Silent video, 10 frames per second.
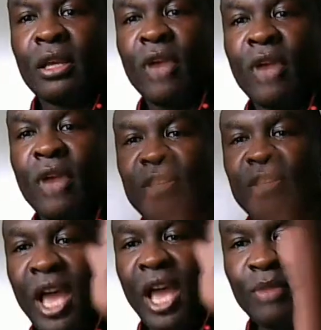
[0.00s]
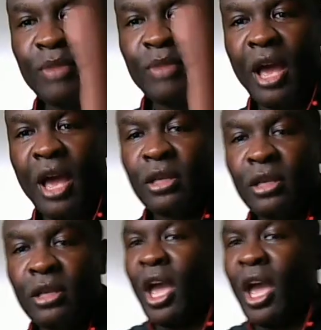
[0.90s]
you have Silas Muhammad,
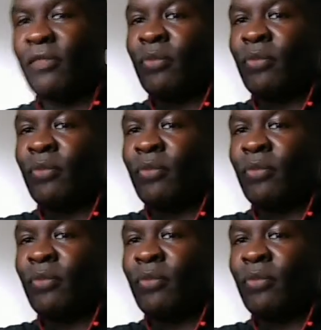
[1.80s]
you have